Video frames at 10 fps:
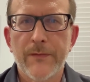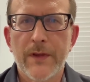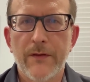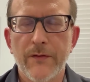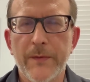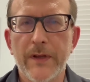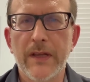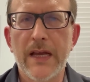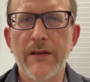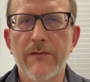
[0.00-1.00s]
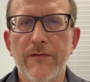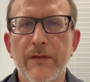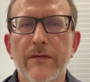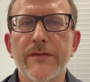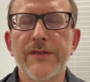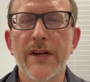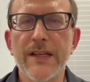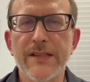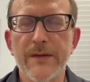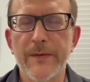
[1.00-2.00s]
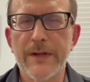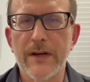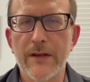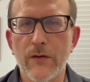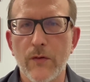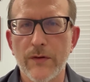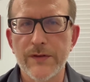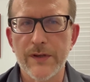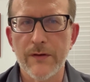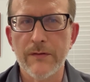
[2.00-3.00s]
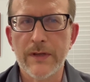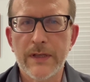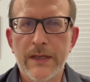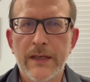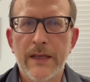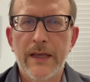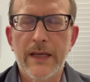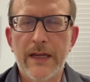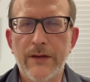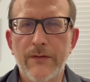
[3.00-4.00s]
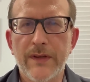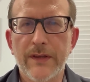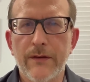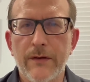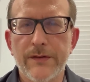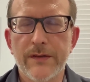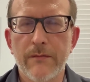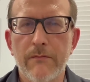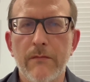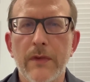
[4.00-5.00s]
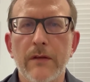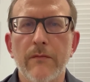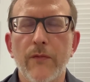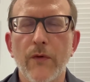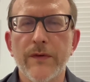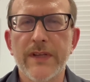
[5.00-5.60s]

There's been a lot of studies that have been done on cortisone, and I do think there are some important